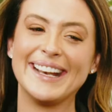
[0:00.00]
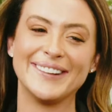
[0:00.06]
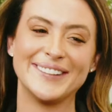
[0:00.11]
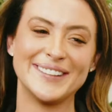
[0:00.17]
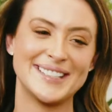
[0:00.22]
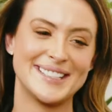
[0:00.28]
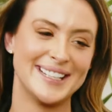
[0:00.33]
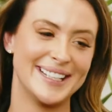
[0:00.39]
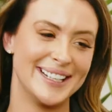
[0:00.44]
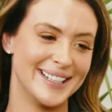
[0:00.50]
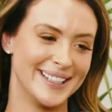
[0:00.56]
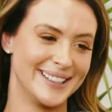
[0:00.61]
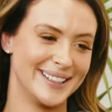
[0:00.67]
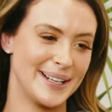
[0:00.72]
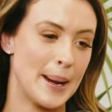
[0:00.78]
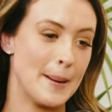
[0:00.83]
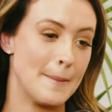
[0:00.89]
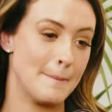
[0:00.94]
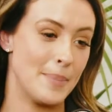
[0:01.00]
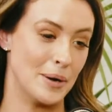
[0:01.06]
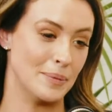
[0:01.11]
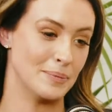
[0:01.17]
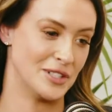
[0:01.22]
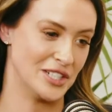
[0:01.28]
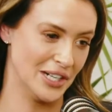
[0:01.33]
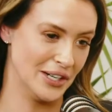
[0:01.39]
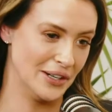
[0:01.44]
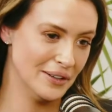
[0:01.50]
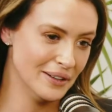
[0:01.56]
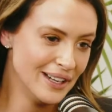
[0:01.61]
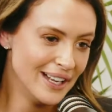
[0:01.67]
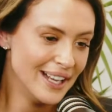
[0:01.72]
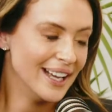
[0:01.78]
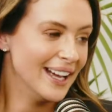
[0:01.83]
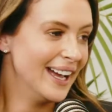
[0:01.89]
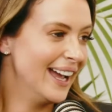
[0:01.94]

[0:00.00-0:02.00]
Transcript: it was a bombshell. It